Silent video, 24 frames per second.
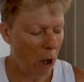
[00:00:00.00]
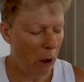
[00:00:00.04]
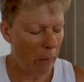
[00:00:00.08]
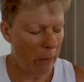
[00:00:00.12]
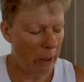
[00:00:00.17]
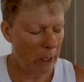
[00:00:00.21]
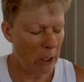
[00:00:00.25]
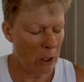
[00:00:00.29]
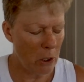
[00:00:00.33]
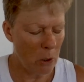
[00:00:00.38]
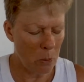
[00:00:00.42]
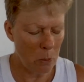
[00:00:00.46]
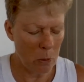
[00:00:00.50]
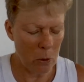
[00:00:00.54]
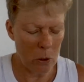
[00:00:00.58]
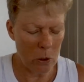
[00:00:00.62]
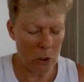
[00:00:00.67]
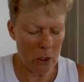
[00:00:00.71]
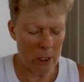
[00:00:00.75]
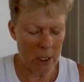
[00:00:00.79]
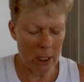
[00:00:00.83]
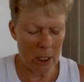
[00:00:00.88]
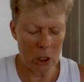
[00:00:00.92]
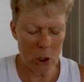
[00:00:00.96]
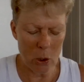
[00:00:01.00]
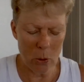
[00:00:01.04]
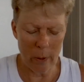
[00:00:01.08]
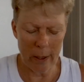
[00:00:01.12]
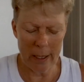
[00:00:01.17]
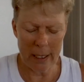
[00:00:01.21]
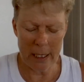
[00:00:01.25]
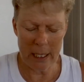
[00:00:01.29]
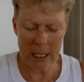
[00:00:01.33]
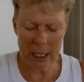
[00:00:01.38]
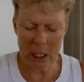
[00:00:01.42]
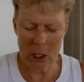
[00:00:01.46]
going towards the
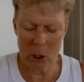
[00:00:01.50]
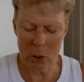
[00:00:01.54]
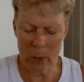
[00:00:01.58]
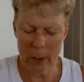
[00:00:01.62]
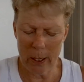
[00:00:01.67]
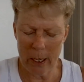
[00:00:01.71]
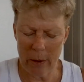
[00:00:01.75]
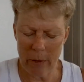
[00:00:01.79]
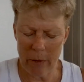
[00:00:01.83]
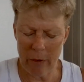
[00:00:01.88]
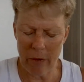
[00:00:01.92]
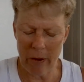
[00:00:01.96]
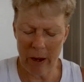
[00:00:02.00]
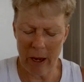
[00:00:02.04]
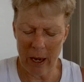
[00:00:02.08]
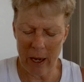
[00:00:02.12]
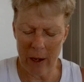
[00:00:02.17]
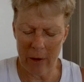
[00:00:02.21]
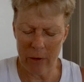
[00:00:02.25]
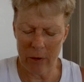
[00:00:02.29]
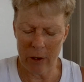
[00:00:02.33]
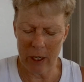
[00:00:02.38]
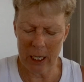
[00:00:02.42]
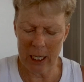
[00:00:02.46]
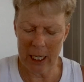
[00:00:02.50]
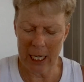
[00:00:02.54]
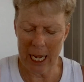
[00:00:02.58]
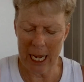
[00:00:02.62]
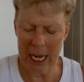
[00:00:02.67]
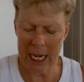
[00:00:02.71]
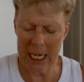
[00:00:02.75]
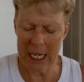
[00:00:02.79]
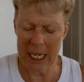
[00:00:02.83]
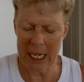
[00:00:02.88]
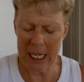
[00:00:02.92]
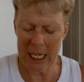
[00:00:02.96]
2025
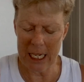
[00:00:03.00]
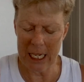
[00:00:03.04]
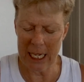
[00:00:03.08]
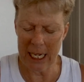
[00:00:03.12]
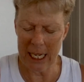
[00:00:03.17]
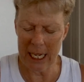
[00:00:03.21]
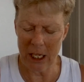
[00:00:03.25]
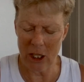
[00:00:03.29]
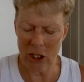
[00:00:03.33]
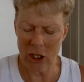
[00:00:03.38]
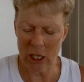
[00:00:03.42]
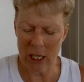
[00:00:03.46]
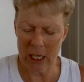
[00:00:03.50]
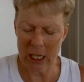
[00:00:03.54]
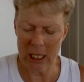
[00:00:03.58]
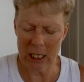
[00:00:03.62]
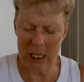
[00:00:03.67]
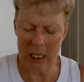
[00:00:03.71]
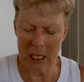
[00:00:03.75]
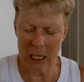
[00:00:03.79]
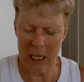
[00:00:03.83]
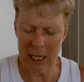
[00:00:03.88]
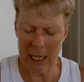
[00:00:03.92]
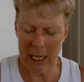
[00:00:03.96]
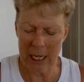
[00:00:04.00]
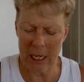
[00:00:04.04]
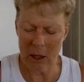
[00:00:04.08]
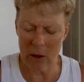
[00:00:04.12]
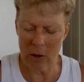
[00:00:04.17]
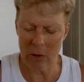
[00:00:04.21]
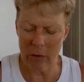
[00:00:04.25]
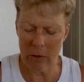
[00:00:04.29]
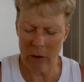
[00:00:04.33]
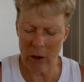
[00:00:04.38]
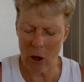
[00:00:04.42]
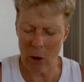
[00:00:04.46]
Canadian election. He's the
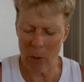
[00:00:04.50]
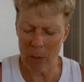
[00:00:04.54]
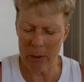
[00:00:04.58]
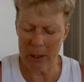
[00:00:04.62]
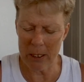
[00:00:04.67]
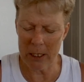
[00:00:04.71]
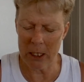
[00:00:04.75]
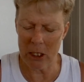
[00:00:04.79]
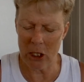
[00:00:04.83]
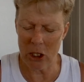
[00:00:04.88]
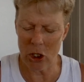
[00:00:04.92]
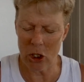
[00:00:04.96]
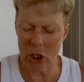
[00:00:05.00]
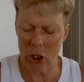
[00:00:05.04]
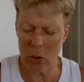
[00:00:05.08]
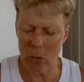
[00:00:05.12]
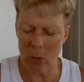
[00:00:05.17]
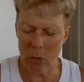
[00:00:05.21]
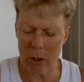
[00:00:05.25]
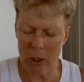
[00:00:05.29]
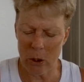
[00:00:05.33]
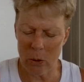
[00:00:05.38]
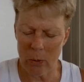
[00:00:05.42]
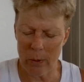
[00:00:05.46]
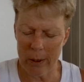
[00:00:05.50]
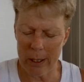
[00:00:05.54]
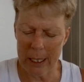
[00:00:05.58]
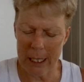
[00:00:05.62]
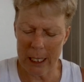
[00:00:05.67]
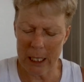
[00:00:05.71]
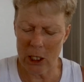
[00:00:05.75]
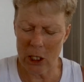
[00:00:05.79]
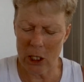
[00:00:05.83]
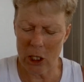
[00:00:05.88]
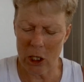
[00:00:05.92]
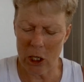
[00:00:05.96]
leader of the opposition. What do we
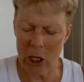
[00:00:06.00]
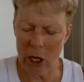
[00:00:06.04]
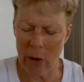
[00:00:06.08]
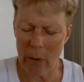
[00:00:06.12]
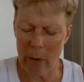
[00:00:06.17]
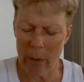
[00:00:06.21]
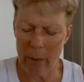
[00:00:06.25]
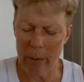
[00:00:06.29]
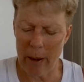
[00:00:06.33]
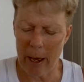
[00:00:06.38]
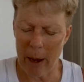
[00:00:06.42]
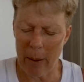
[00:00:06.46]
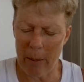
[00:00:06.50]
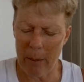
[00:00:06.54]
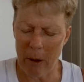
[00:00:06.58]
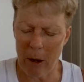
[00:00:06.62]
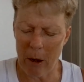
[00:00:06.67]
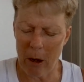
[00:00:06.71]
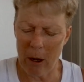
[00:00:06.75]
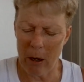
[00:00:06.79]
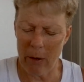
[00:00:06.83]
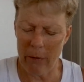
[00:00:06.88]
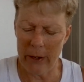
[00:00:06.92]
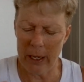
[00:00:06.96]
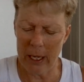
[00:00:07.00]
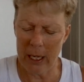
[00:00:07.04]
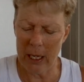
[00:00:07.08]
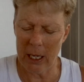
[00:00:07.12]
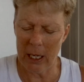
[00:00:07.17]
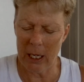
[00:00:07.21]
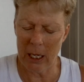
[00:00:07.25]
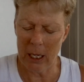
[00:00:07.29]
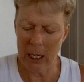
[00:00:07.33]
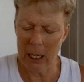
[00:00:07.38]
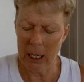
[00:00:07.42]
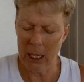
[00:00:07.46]
need to know about
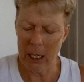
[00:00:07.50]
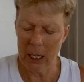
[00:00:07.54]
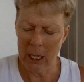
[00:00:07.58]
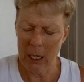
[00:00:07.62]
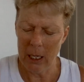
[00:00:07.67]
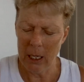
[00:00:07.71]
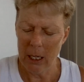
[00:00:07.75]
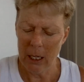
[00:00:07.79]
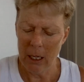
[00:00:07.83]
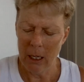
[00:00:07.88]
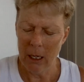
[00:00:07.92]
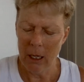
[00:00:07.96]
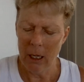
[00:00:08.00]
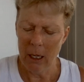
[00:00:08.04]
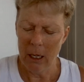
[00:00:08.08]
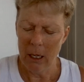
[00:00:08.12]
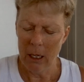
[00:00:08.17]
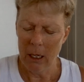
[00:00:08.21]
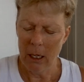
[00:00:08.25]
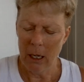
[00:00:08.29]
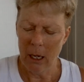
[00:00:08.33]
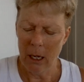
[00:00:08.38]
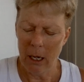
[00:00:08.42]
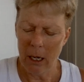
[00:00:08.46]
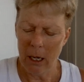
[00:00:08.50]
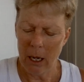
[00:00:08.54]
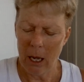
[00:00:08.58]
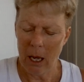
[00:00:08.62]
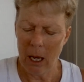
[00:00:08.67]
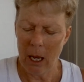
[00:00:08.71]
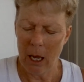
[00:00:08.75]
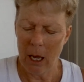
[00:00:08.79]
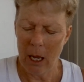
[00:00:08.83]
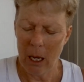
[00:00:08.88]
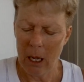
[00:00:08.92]
Poilievre? Okay.